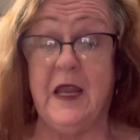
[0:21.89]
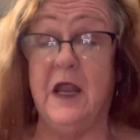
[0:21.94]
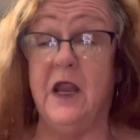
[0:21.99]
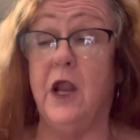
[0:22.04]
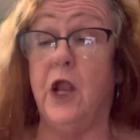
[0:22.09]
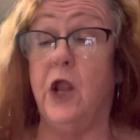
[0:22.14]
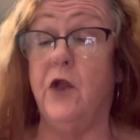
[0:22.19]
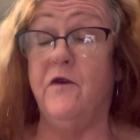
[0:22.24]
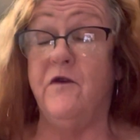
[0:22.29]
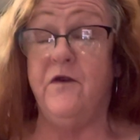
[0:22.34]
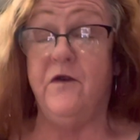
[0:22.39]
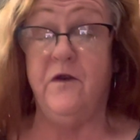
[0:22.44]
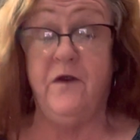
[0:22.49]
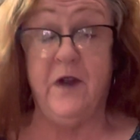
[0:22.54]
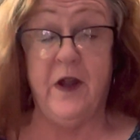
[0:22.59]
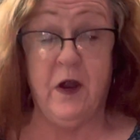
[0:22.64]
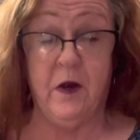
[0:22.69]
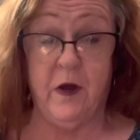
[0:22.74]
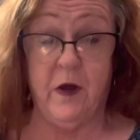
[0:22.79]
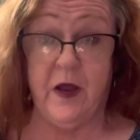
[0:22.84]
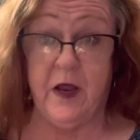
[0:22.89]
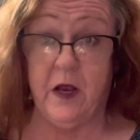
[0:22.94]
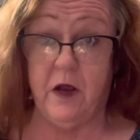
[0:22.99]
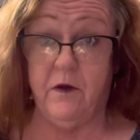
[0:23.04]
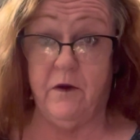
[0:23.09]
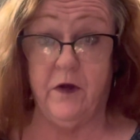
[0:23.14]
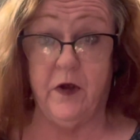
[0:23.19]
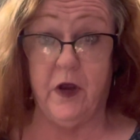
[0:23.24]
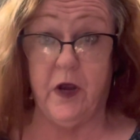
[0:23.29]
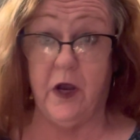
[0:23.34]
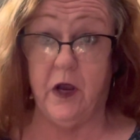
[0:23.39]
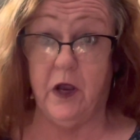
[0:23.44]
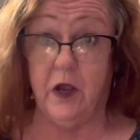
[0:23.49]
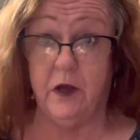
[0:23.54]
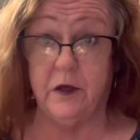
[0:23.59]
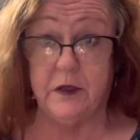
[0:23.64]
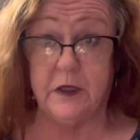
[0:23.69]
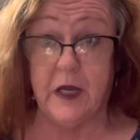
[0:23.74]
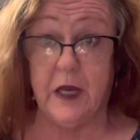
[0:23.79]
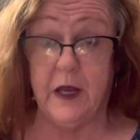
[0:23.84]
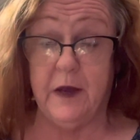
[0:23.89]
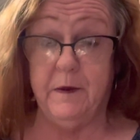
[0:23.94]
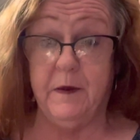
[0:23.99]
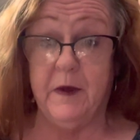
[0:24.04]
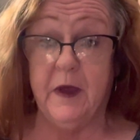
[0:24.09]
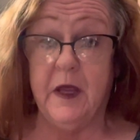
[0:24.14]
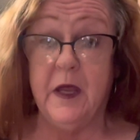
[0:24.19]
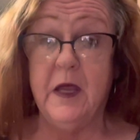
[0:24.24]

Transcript: in a very, very long time.